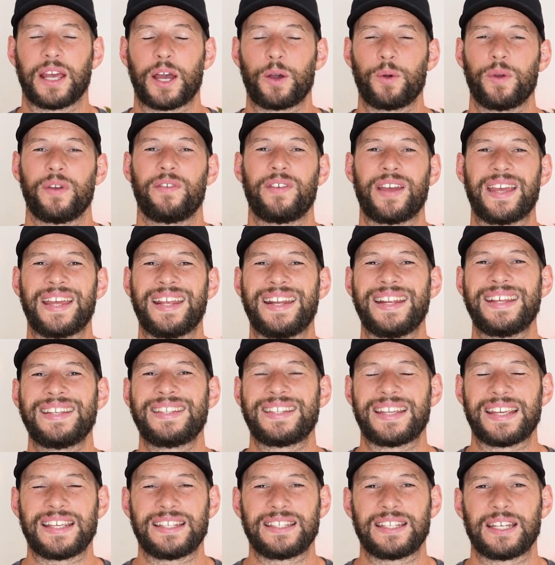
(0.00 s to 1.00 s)
However, it
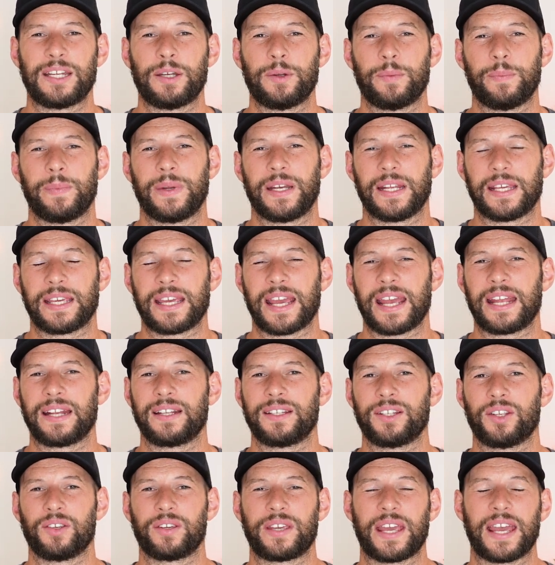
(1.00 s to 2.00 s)
is easy to mitigate.
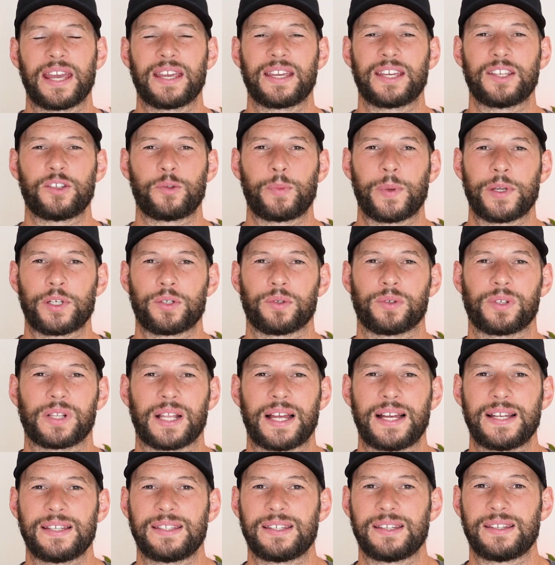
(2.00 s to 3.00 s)
You can get special
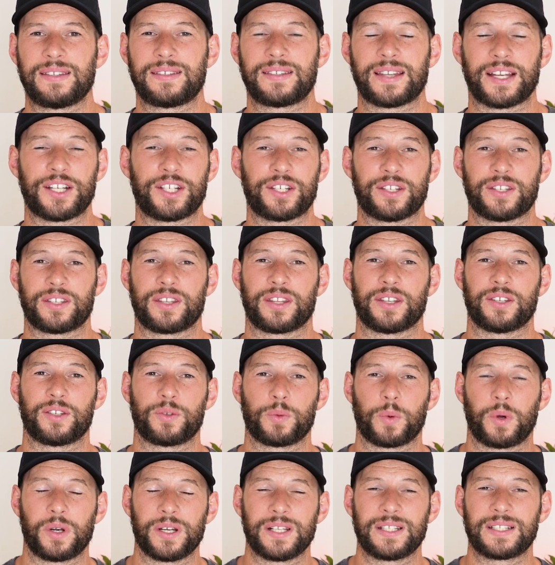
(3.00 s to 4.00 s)
glasses, such as the
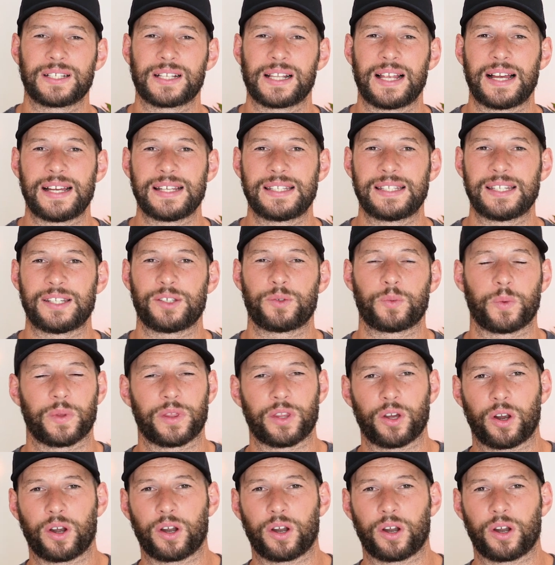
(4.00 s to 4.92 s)
Swanee's glasses with the